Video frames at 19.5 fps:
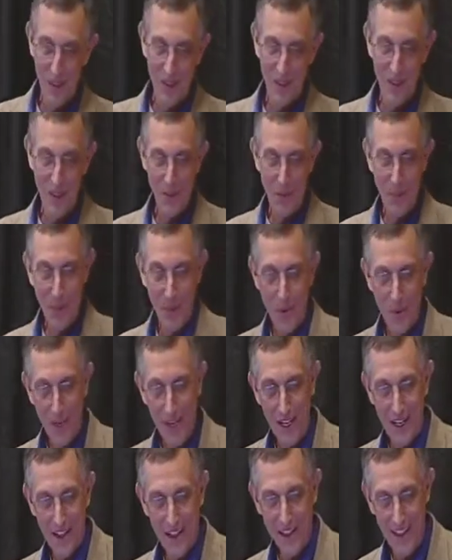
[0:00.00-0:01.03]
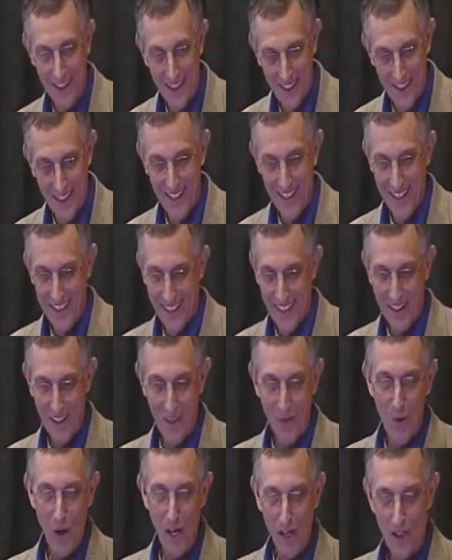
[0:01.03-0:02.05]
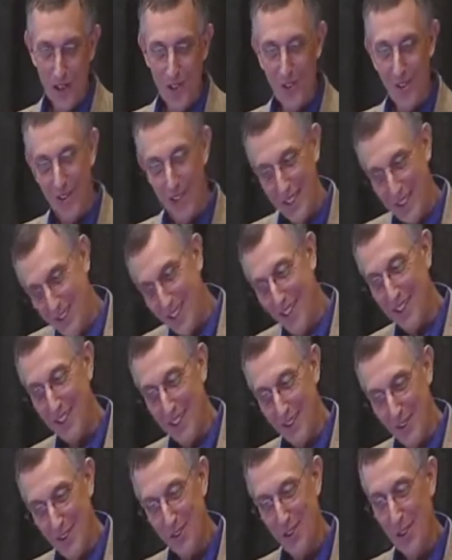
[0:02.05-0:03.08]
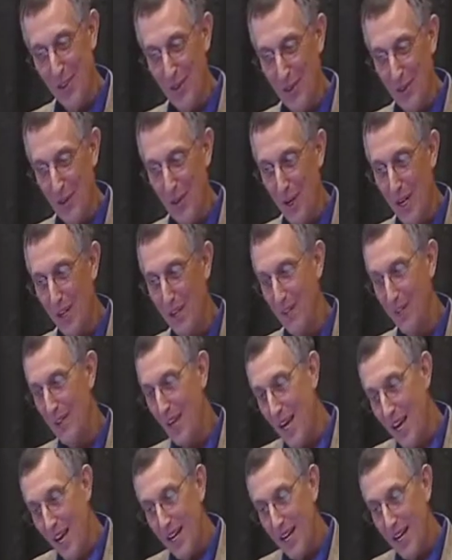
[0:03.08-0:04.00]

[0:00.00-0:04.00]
just be aware that wireless is not necessarily wireless.